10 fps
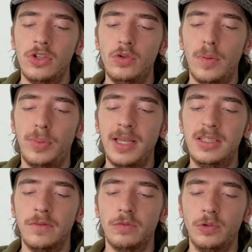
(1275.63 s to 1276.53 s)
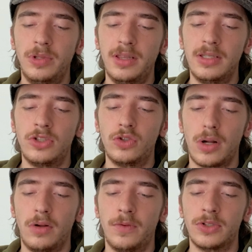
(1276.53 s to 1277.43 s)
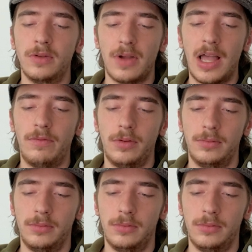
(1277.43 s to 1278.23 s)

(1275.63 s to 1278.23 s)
2. A place of ruthless struggle for survival.